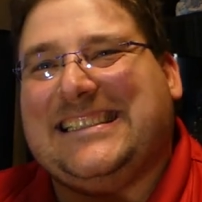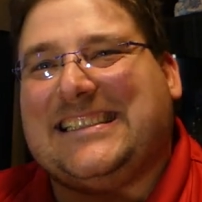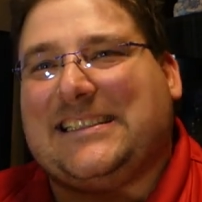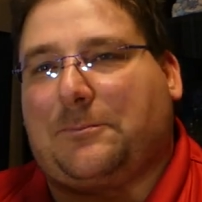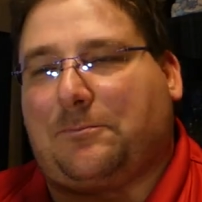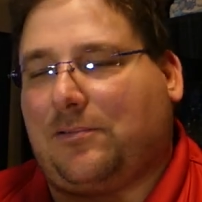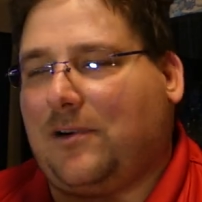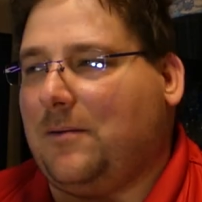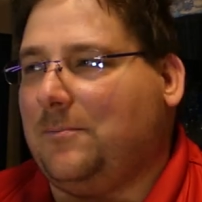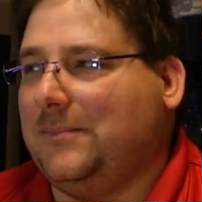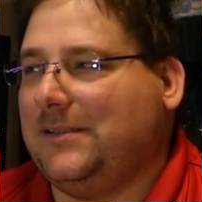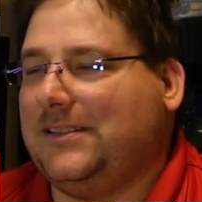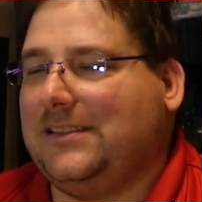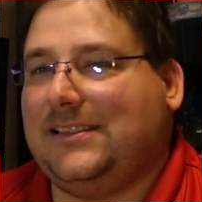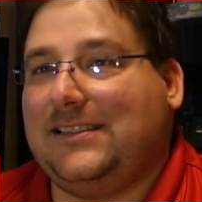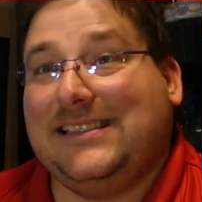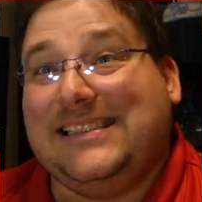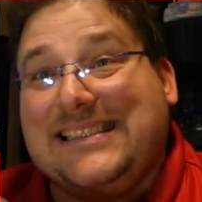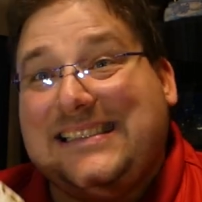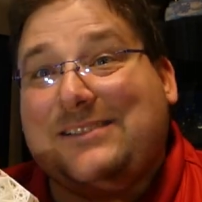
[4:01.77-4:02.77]
The problem
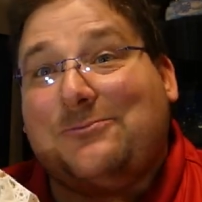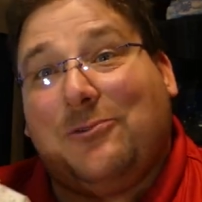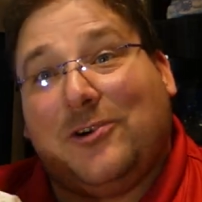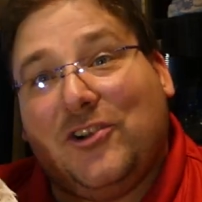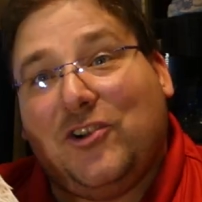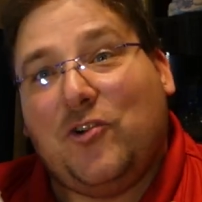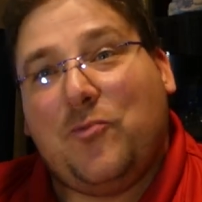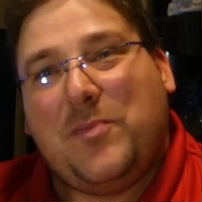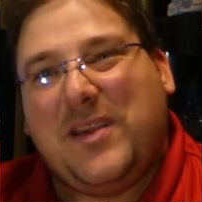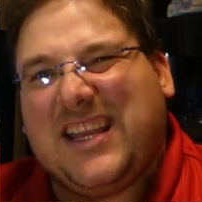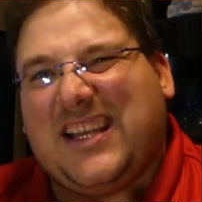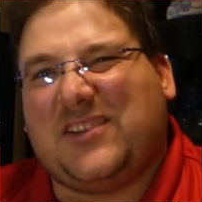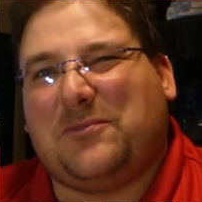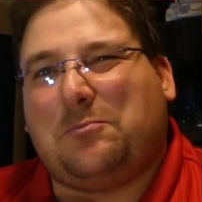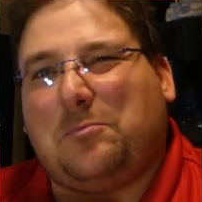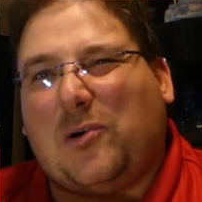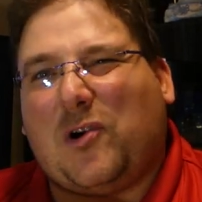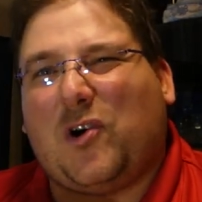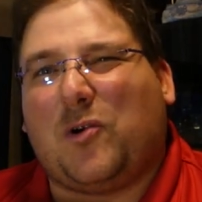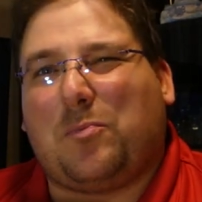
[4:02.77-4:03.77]
is you need one UPS
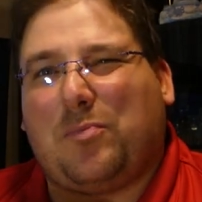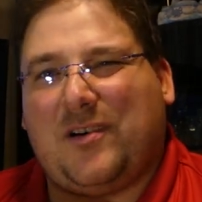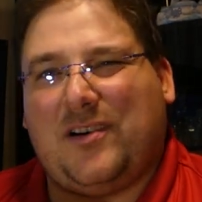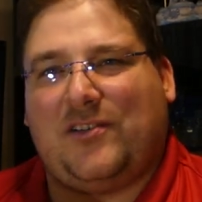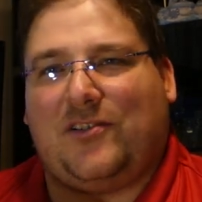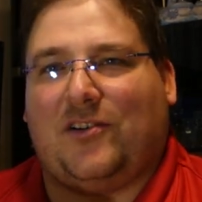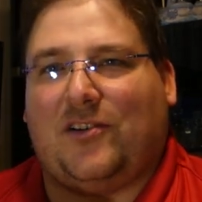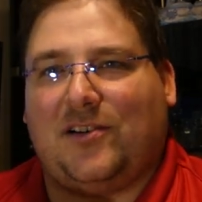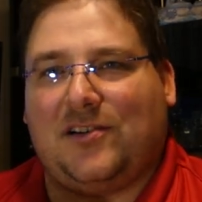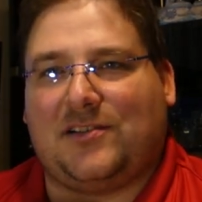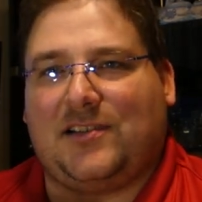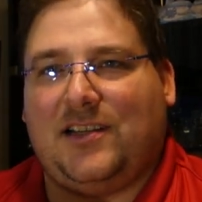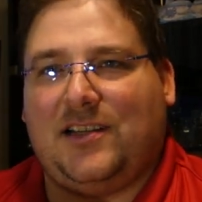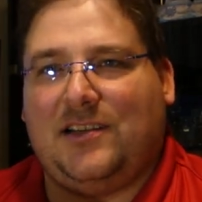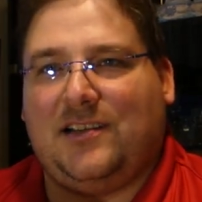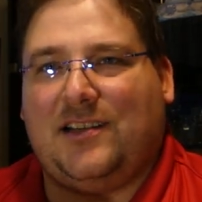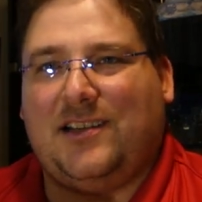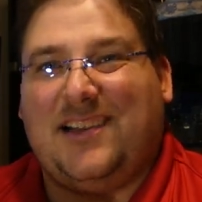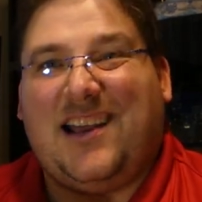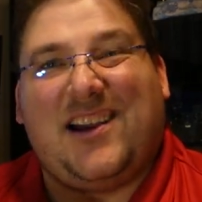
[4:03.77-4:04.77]
per printer because they,
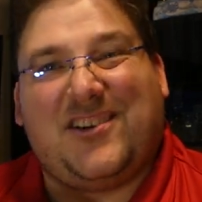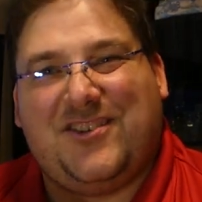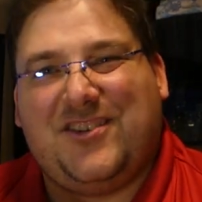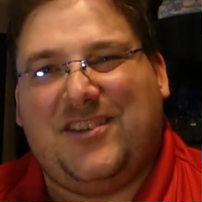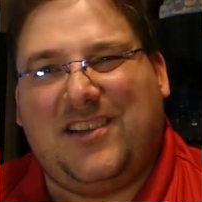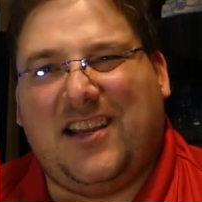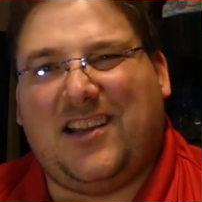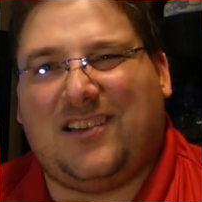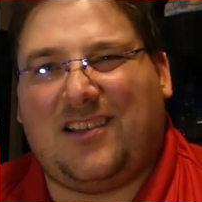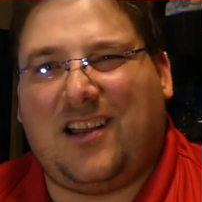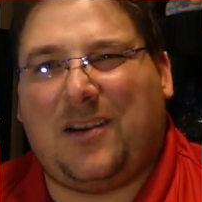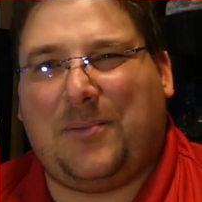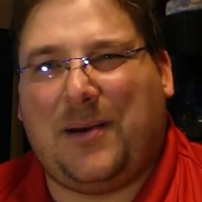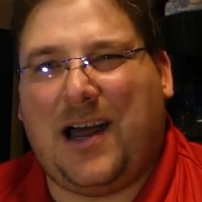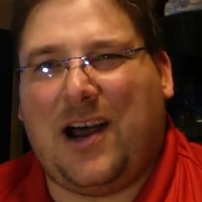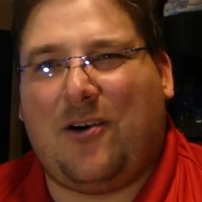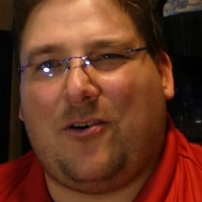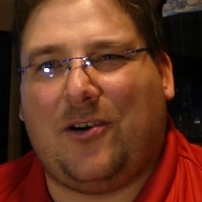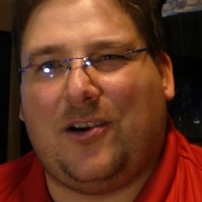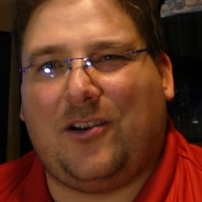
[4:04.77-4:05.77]
they actually take a lot of
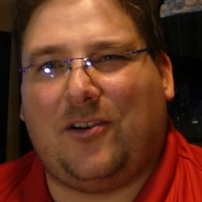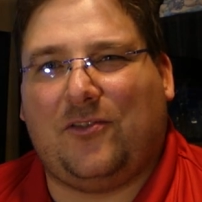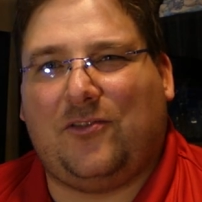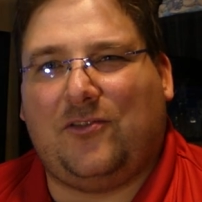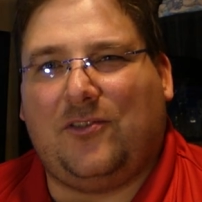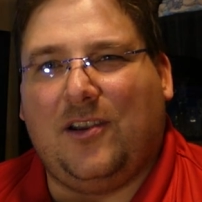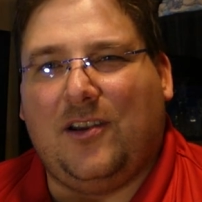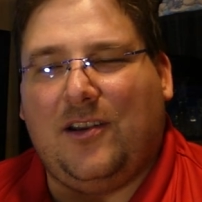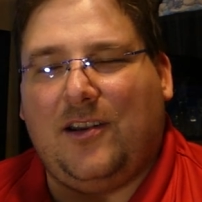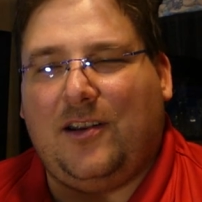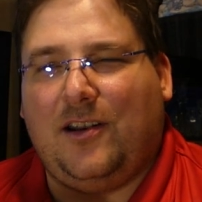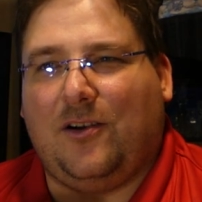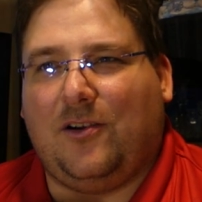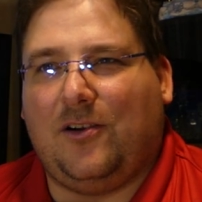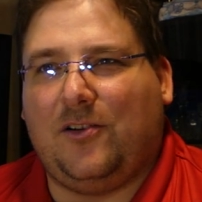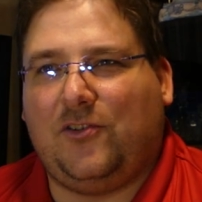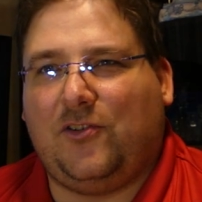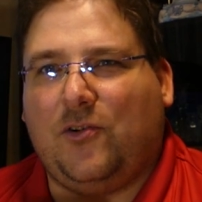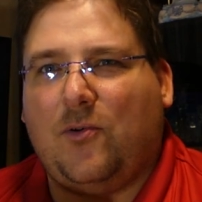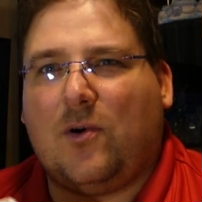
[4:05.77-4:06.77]
power. You know, you know,
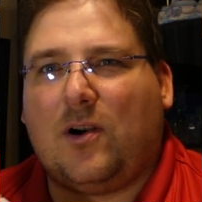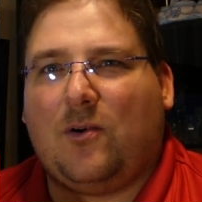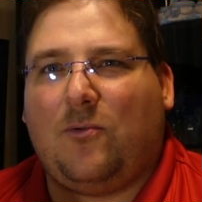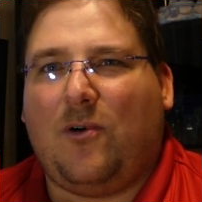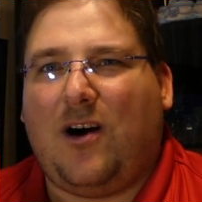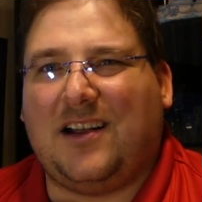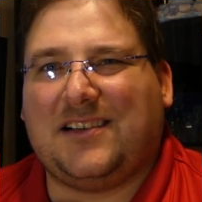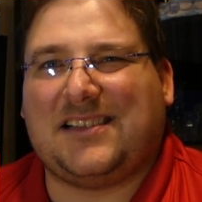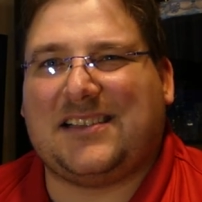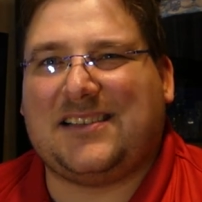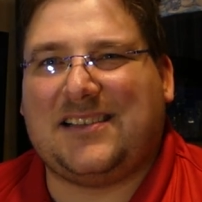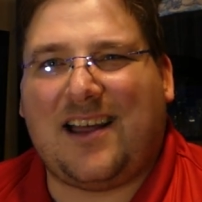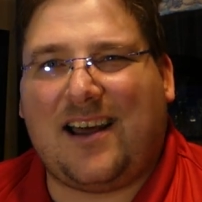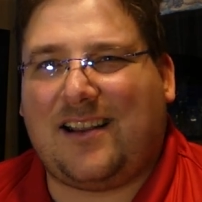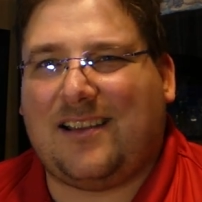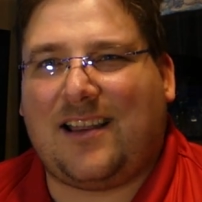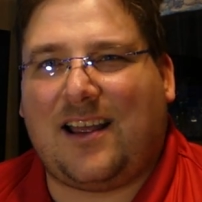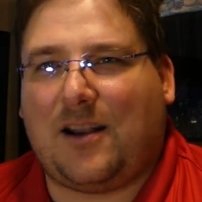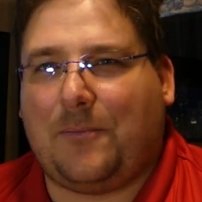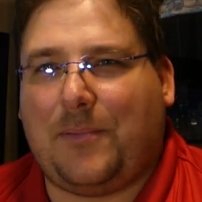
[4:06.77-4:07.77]
200 watts is not
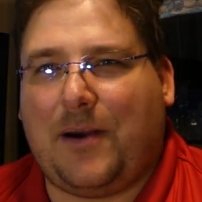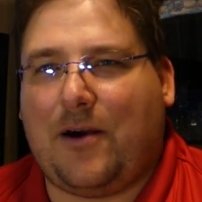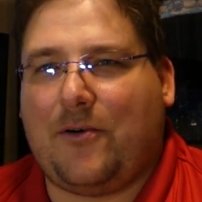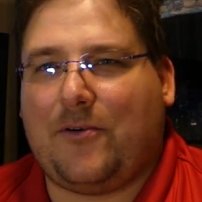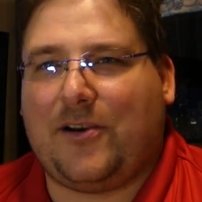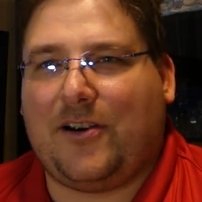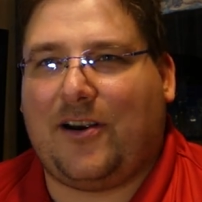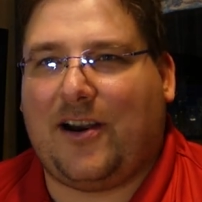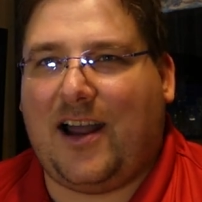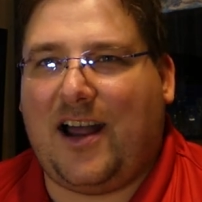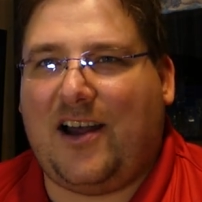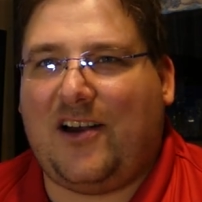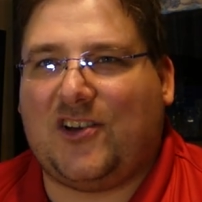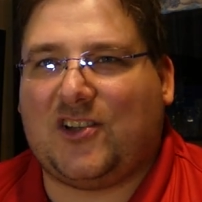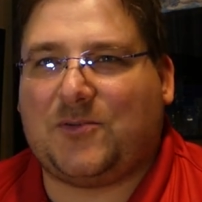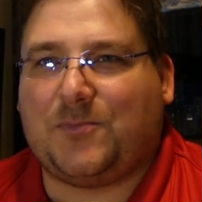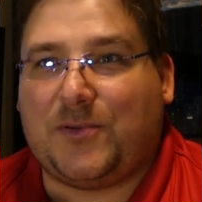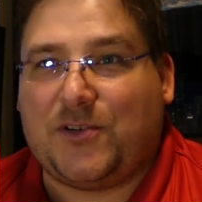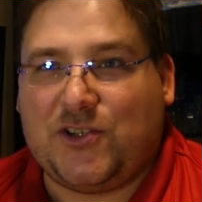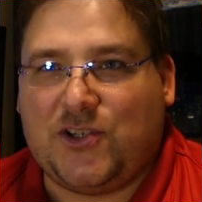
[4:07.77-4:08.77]
a lot of power to your
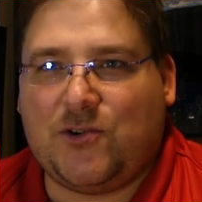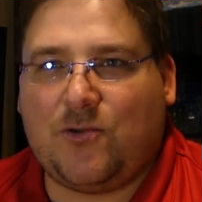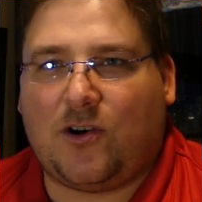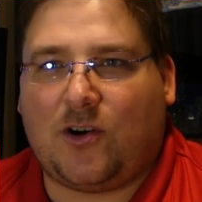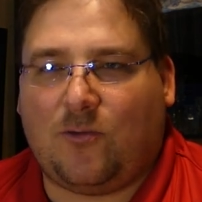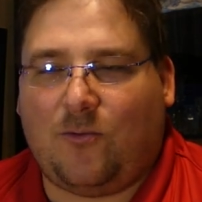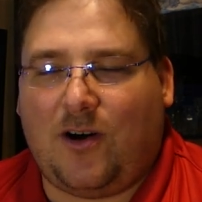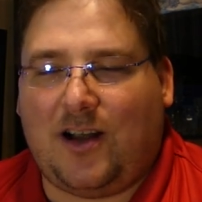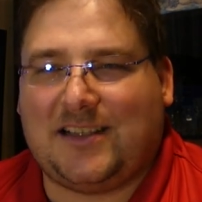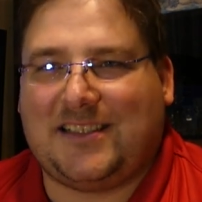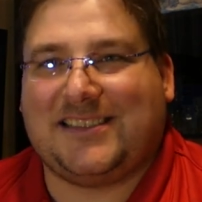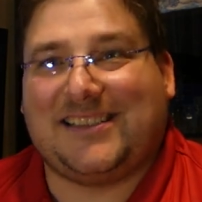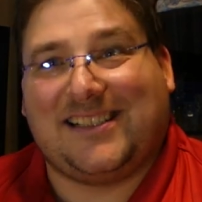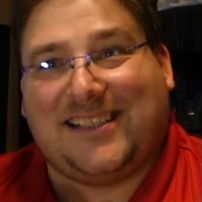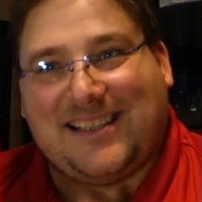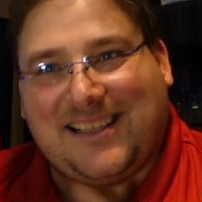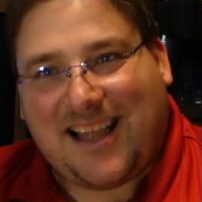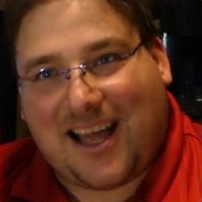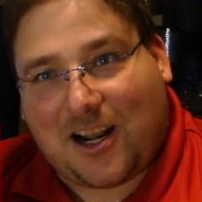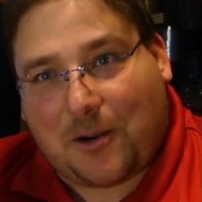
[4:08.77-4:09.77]
house, but 200 watts is a
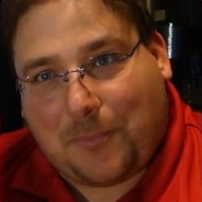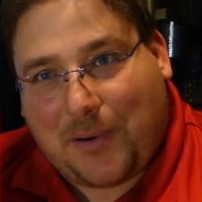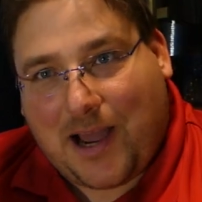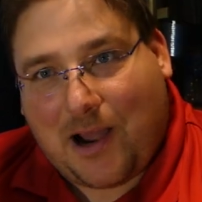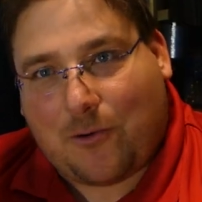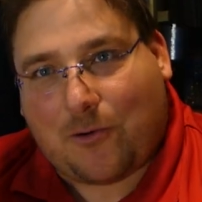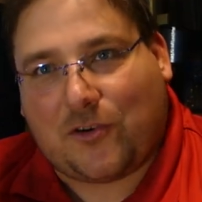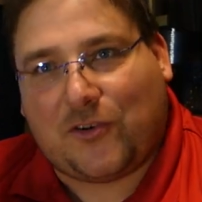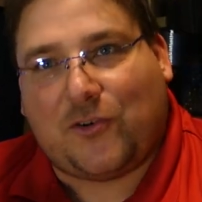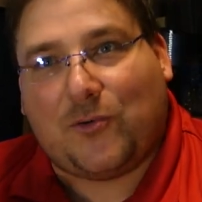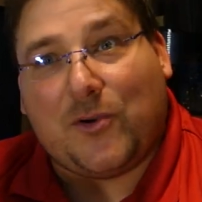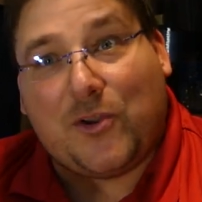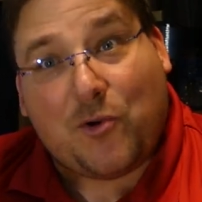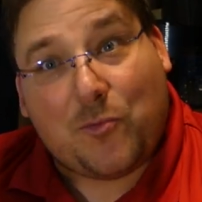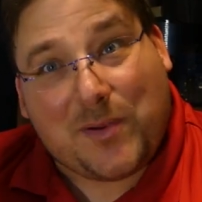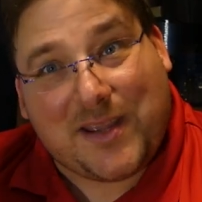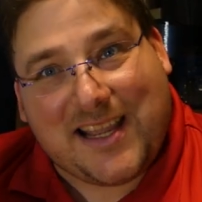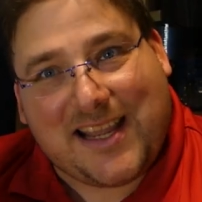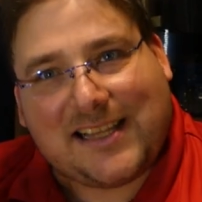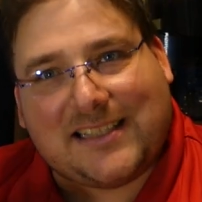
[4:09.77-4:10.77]
lot of power to a
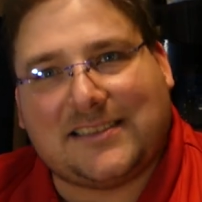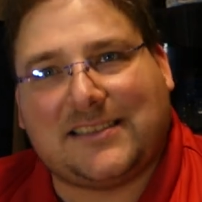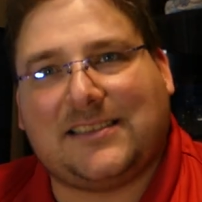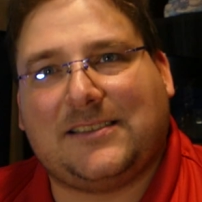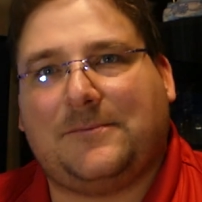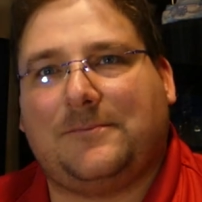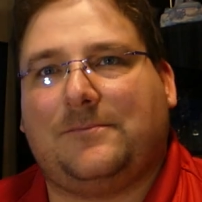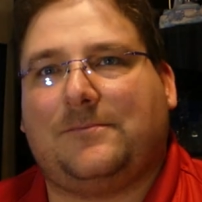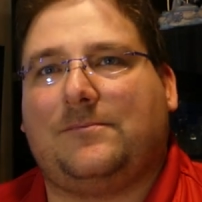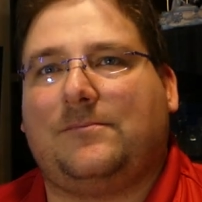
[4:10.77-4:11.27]
UPS.